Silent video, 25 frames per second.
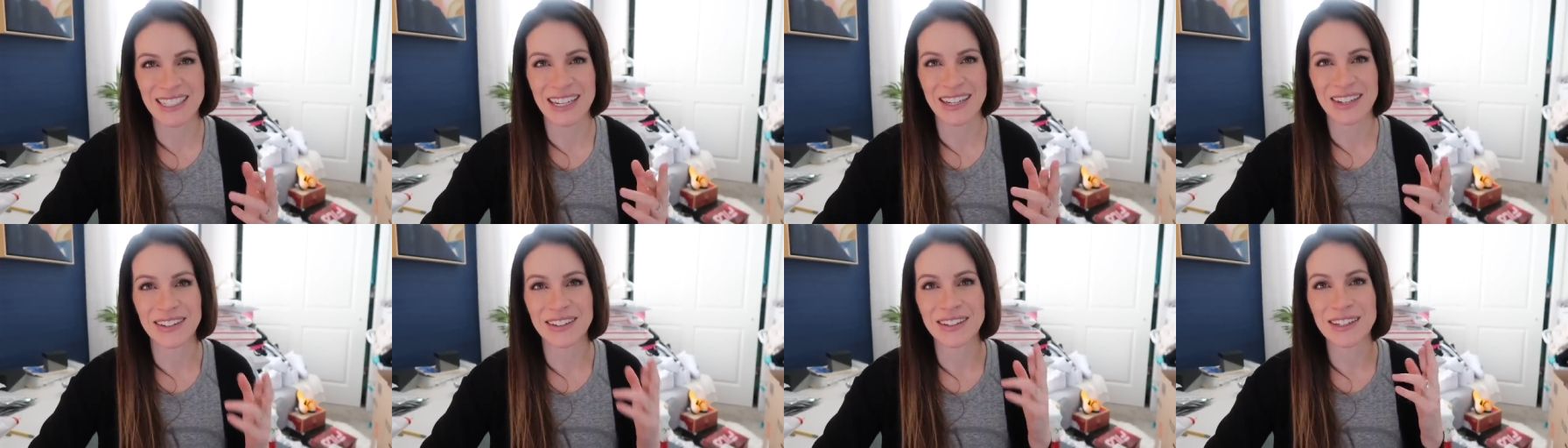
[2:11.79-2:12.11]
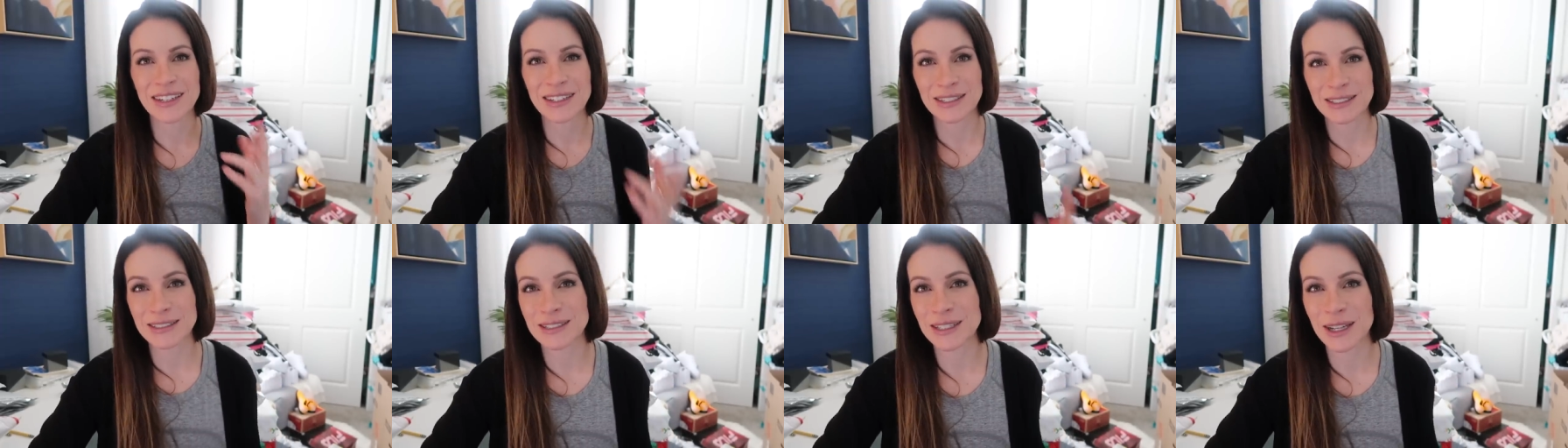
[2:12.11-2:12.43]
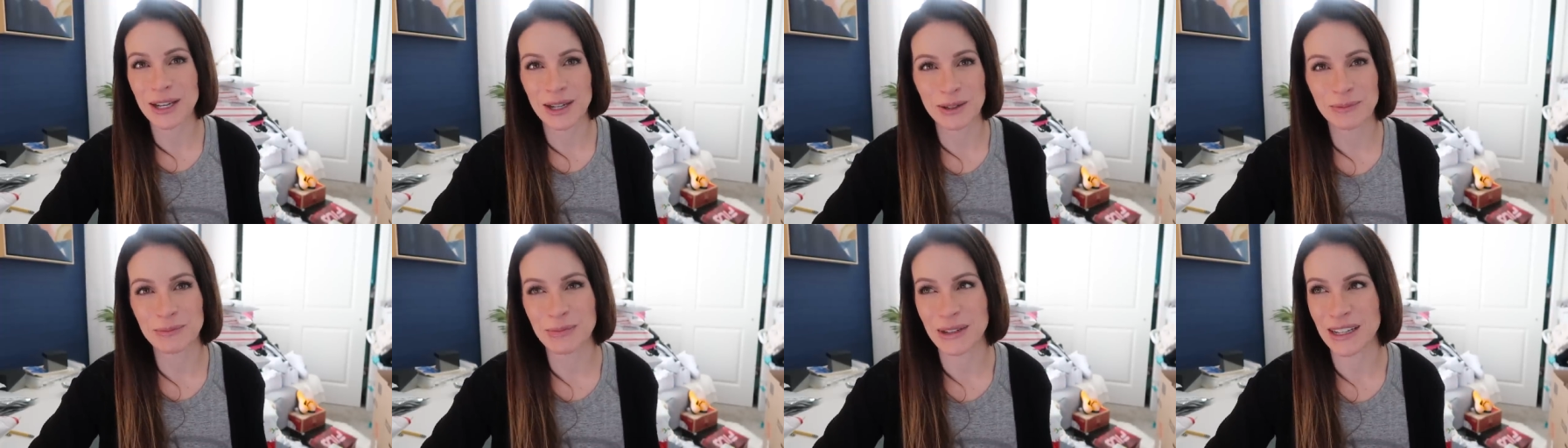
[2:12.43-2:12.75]
so here's
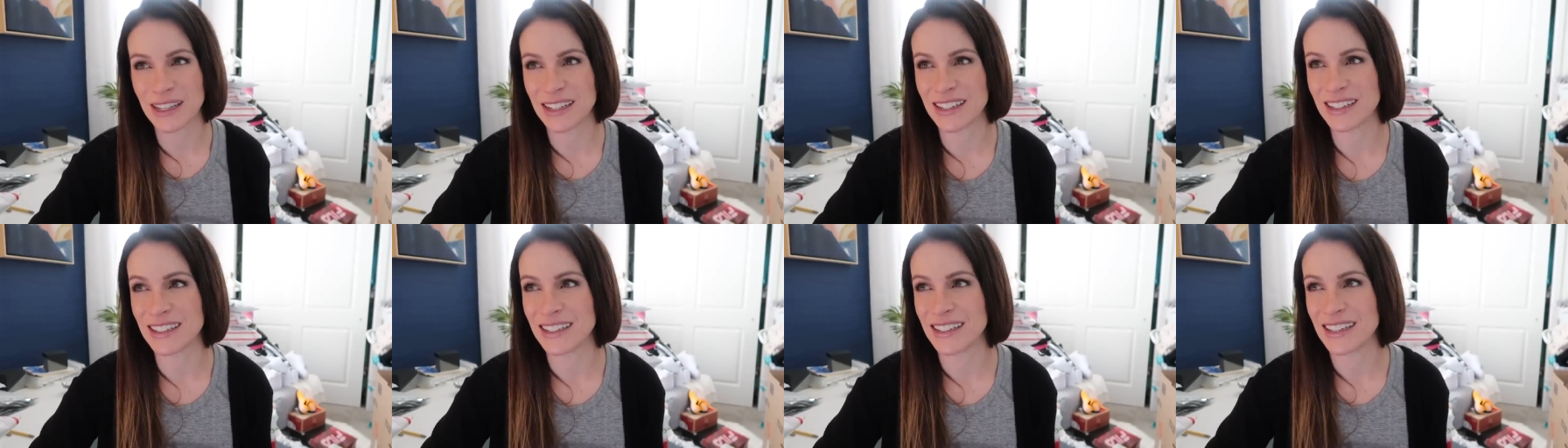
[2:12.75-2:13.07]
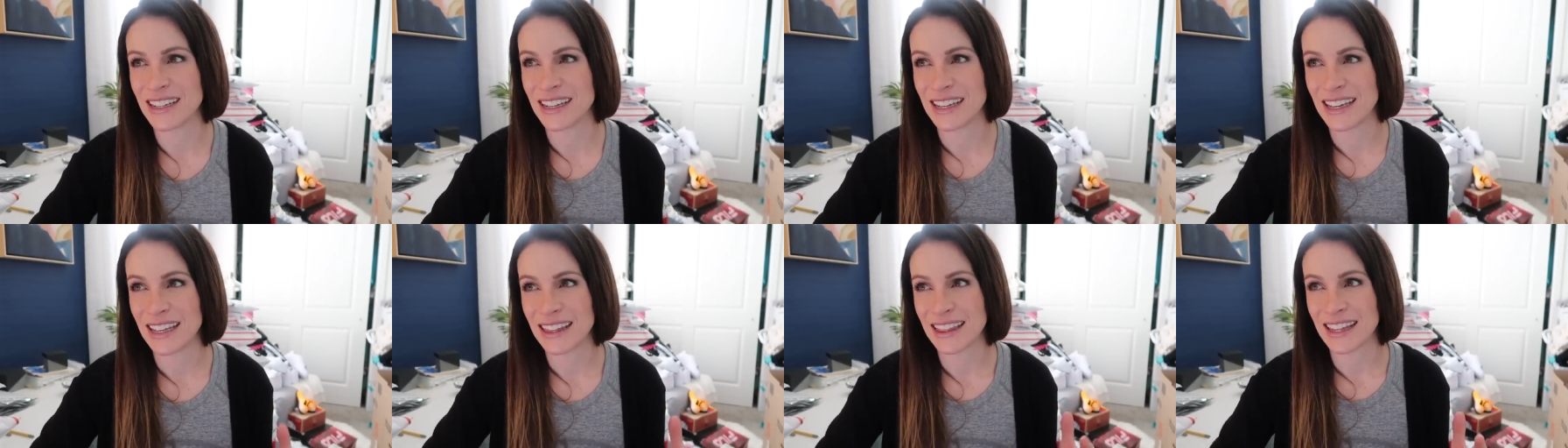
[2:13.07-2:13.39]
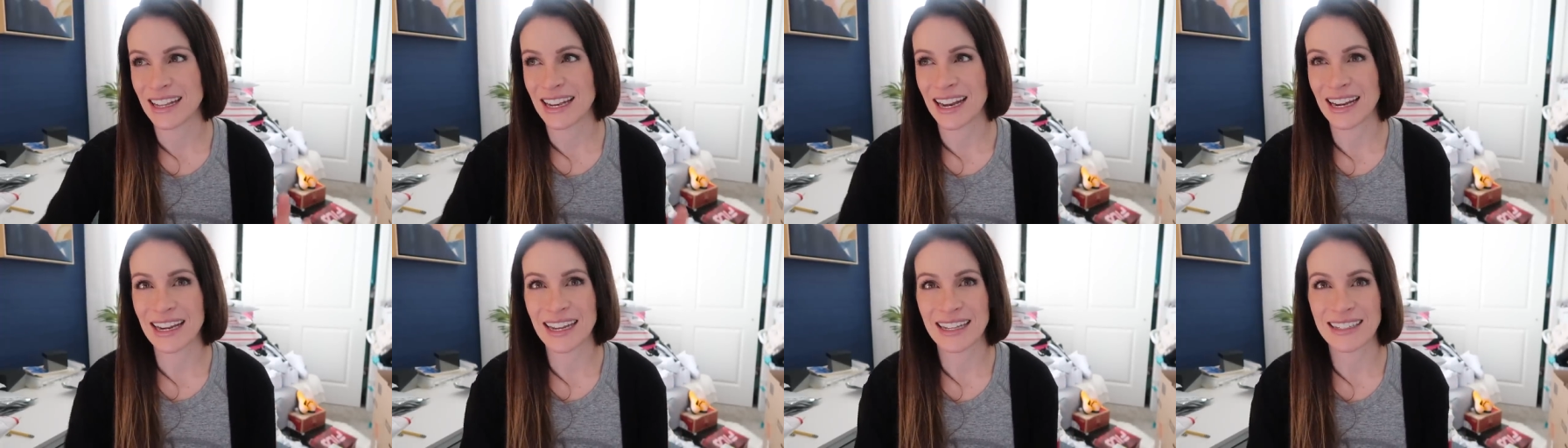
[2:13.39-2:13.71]
to hoping
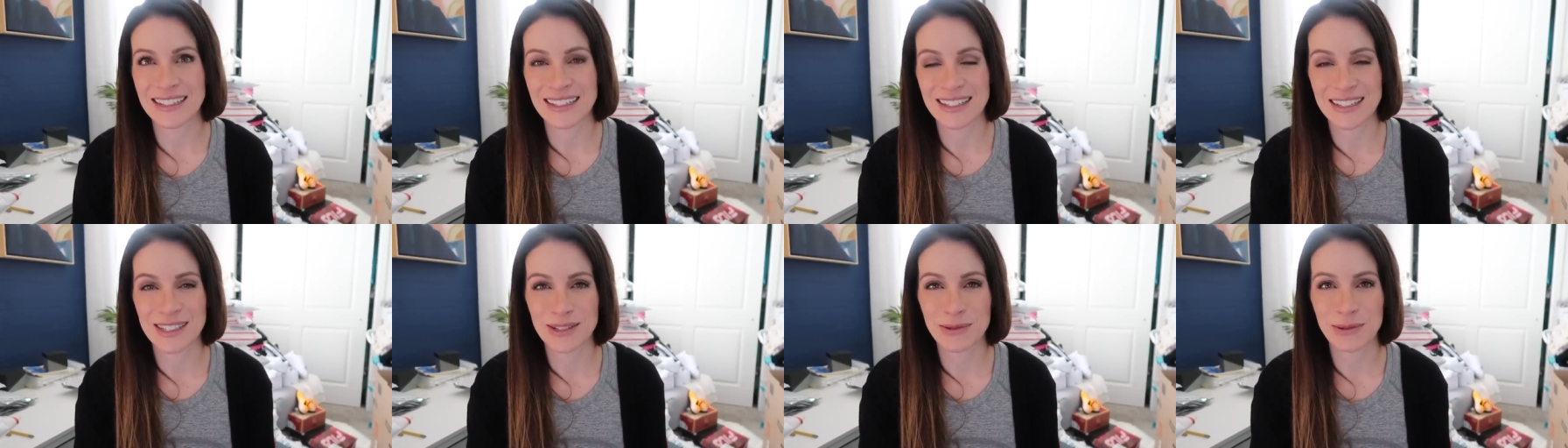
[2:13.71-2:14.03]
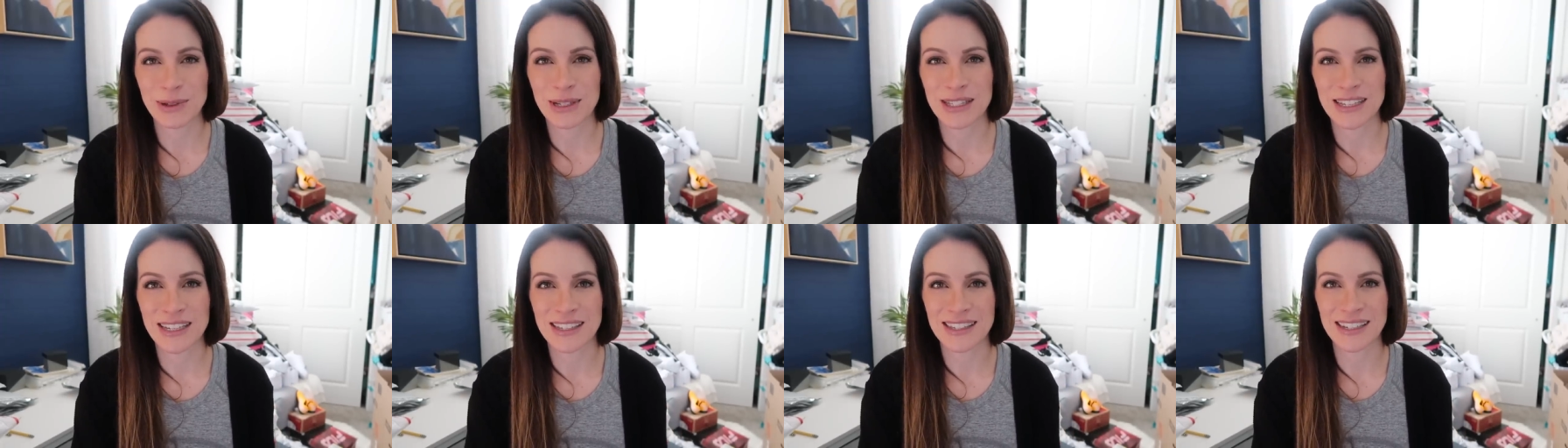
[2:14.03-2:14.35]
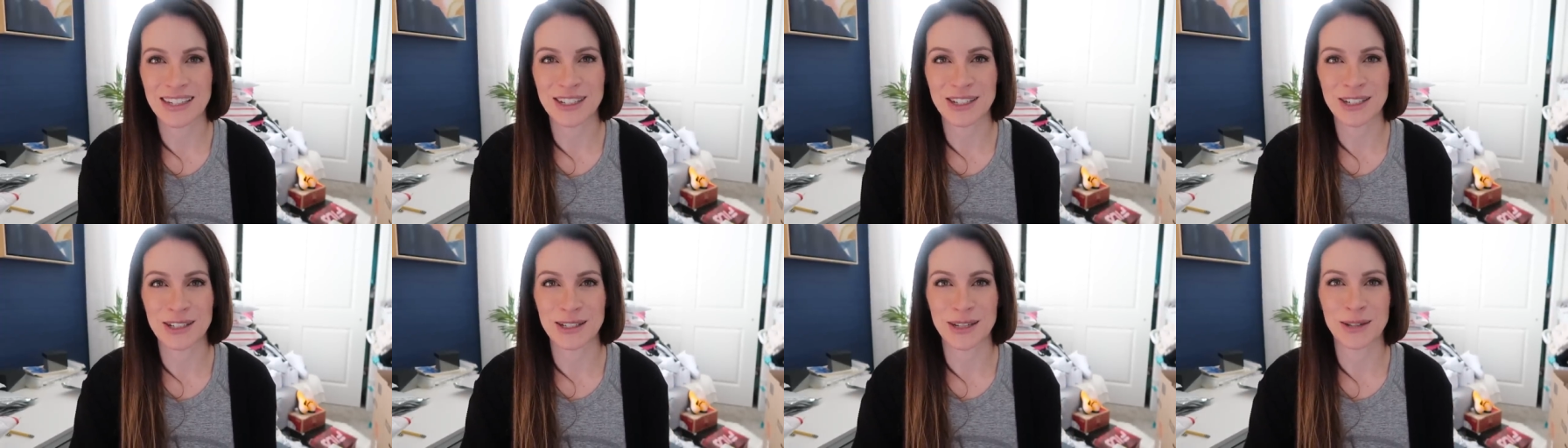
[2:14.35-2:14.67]
that I get to squeeze this
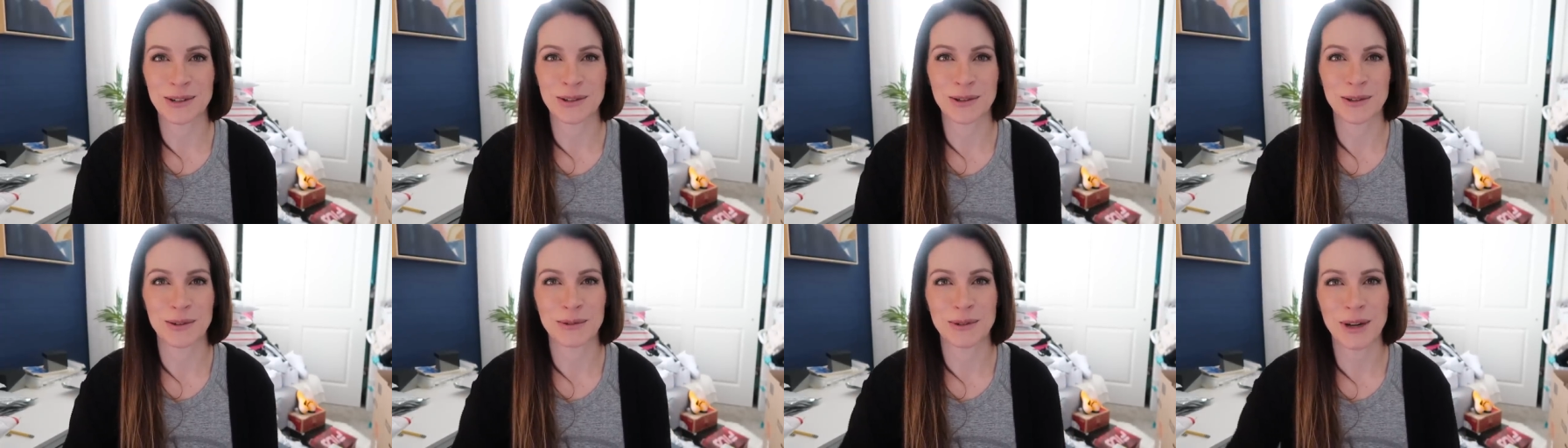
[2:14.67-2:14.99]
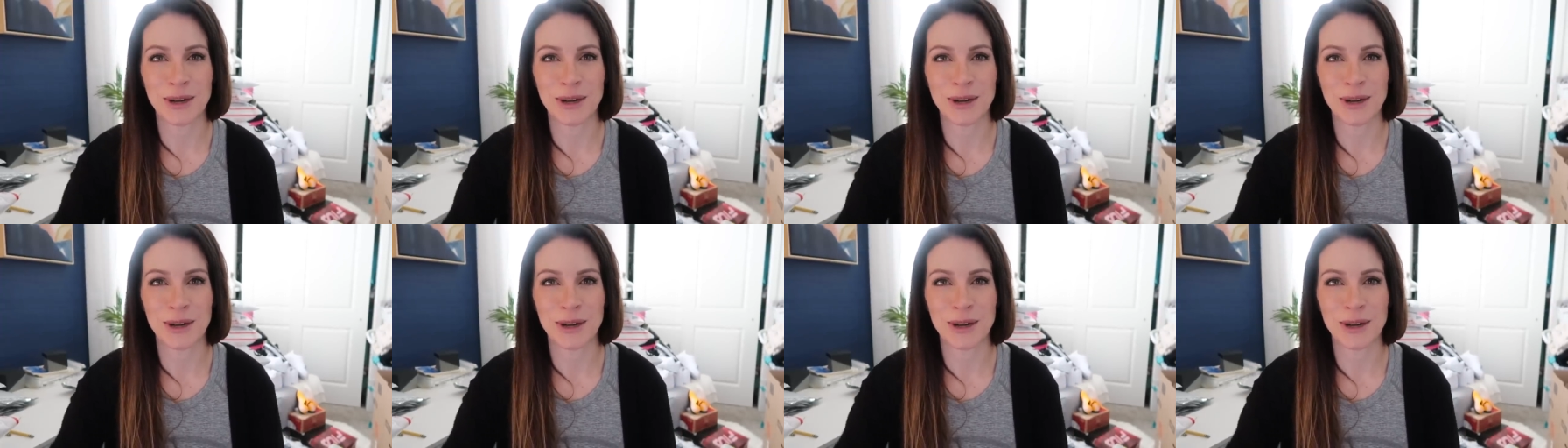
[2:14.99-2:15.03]
in just under the